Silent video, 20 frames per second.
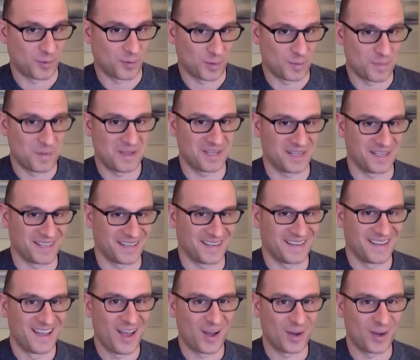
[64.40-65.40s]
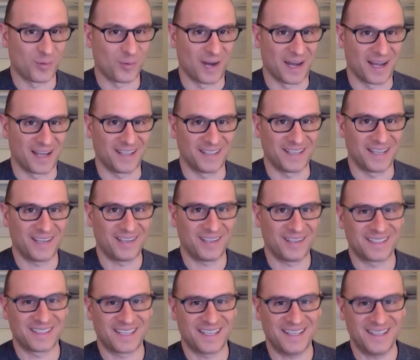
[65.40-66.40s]
for a while now,
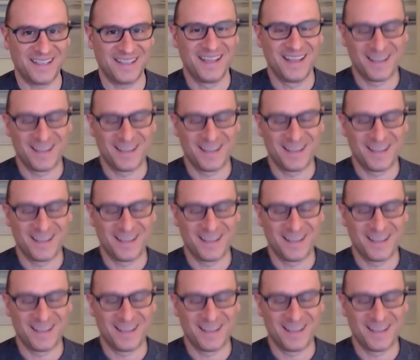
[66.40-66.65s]
let's say,